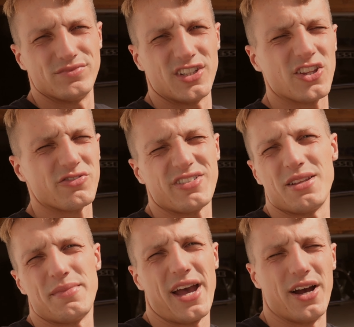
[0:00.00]
it doesn't
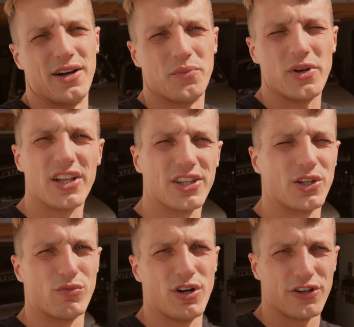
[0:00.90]
really matter, we aren't
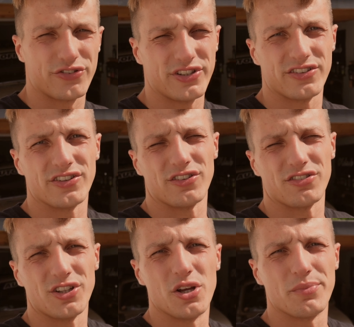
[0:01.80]
in a rush, this is a
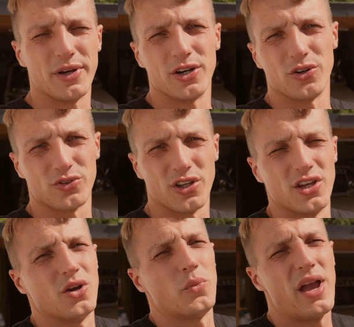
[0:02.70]
slow build,
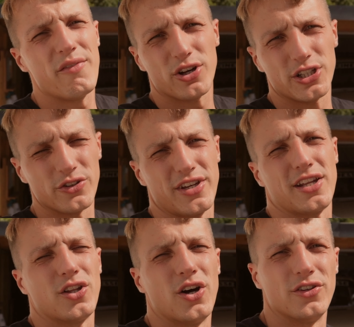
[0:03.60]
we haven't got no
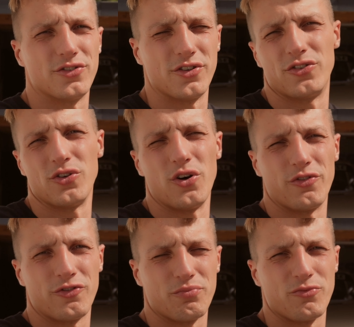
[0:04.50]
deadlines to sort
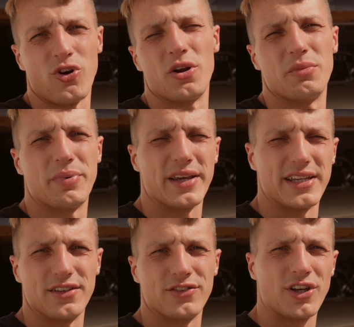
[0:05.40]
of try and
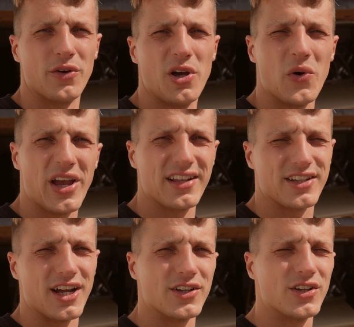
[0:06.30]
beat, so it'll get
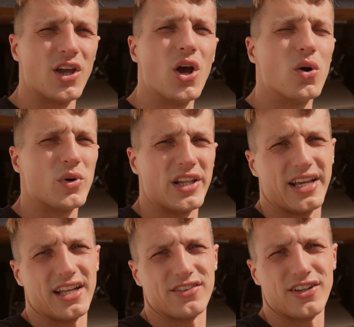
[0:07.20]
done when it gets